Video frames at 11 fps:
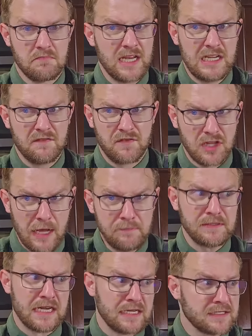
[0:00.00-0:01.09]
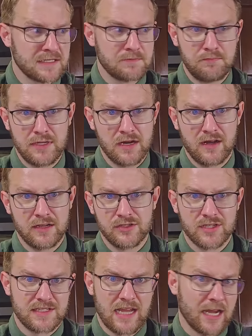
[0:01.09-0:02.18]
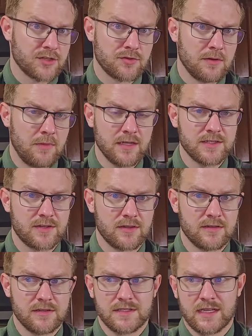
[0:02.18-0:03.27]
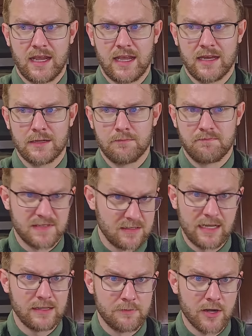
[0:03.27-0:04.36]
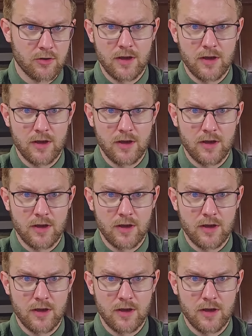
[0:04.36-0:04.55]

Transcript: meaningful updates beyond just extra monsters and slightly better